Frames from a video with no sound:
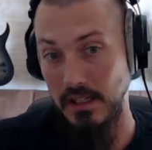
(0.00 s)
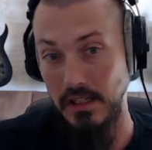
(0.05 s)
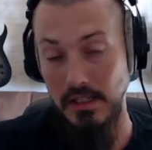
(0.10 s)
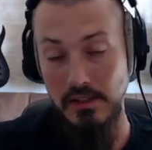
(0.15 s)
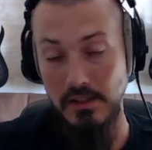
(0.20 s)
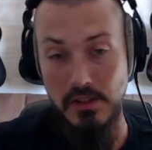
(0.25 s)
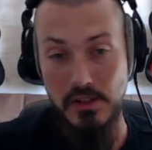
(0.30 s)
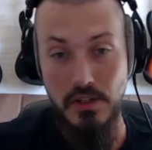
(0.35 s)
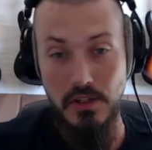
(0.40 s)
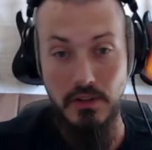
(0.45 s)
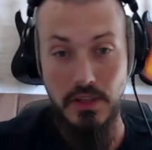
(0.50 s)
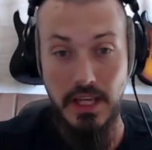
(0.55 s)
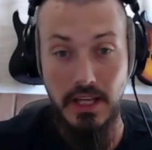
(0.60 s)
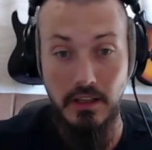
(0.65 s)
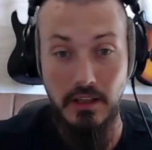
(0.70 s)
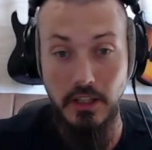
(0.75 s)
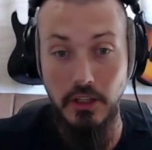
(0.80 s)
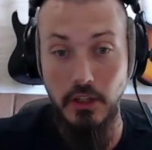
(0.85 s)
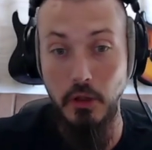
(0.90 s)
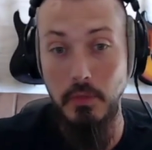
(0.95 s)
And so
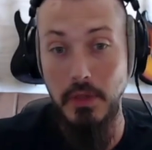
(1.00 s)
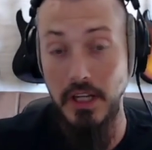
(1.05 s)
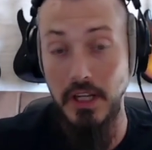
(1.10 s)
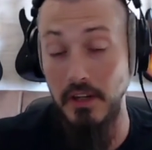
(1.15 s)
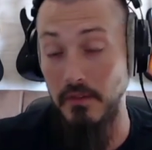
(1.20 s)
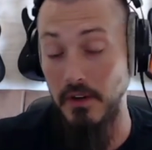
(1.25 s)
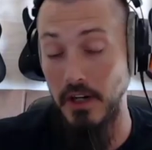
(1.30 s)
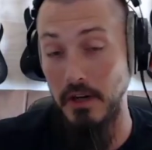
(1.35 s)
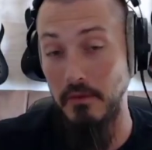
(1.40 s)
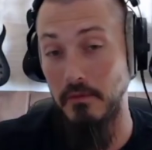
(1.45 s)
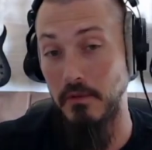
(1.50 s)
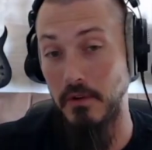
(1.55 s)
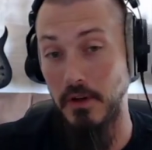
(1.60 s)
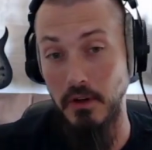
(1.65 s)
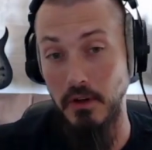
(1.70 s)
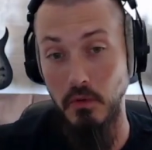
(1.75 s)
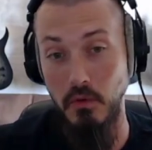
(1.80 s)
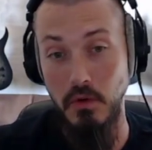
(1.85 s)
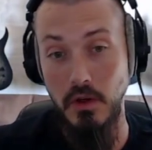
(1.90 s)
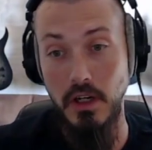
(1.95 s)
that little bit of
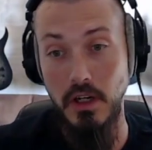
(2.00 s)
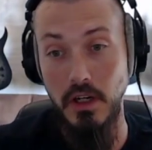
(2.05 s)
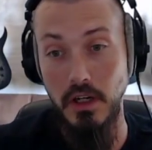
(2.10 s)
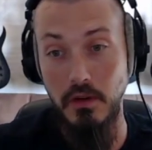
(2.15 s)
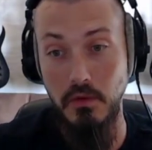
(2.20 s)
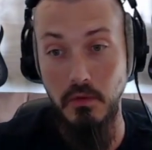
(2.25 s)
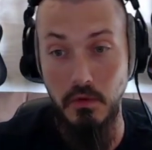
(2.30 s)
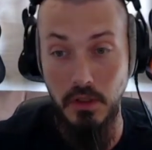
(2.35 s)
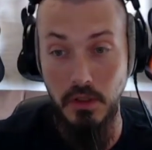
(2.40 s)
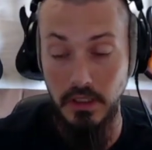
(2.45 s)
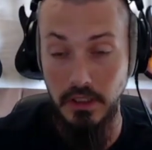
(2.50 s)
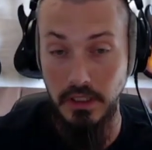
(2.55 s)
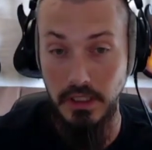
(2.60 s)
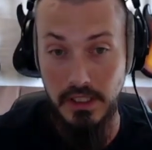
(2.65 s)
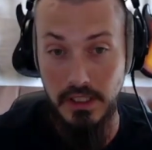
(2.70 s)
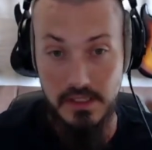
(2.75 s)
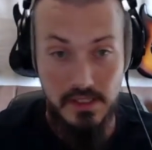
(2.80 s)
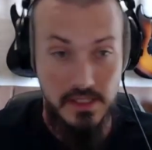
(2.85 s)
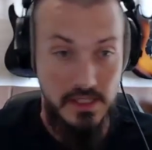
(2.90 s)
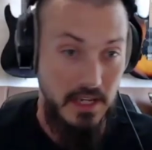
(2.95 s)
upfront work really
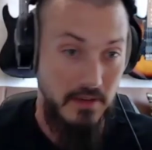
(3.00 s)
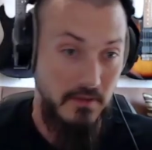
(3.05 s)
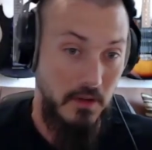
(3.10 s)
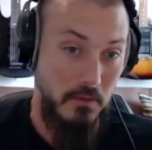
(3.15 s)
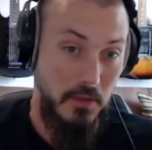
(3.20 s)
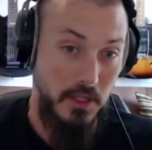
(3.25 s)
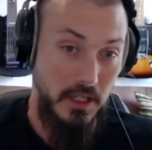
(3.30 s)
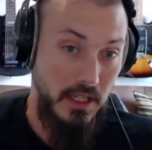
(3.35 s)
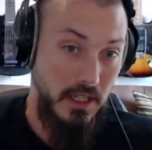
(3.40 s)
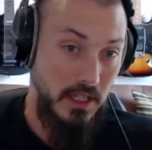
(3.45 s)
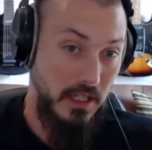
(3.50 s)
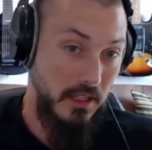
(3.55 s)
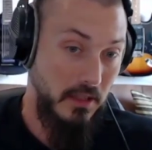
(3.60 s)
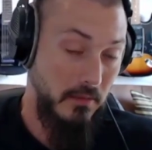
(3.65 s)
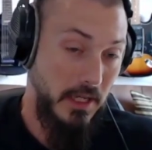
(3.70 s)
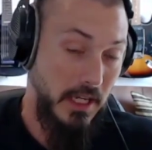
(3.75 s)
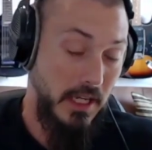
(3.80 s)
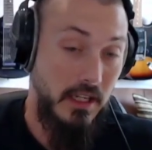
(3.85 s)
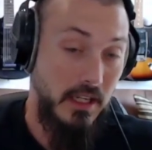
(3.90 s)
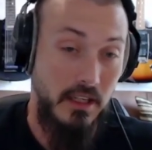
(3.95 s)
is saving money on the
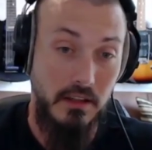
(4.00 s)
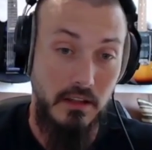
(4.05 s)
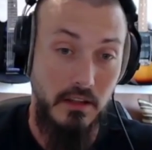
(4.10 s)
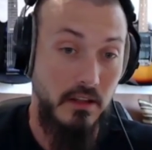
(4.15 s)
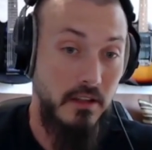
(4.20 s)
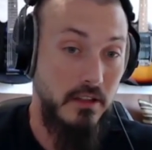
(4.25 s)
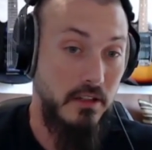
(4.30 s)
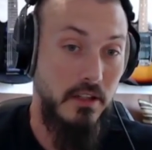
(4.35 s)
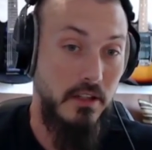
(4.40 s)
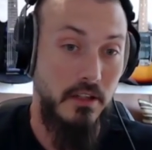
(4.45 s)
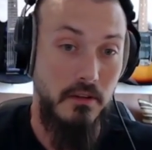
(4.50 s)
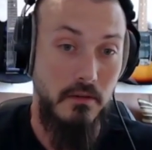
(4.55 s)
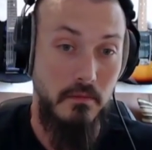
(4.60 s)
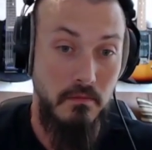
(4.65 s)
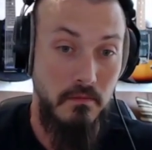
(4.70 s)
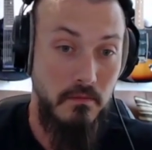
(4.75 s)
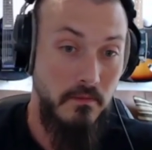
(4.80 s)
back end long term.